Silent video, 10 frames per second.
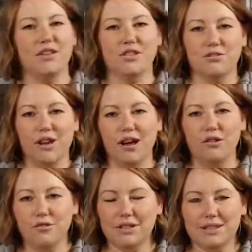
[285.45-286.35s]
So
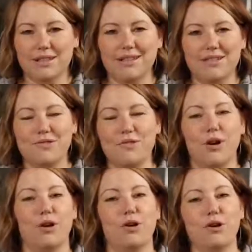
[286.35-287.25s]
now let's get to
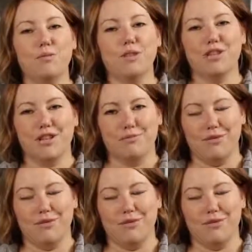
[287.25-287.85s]
the herb chicken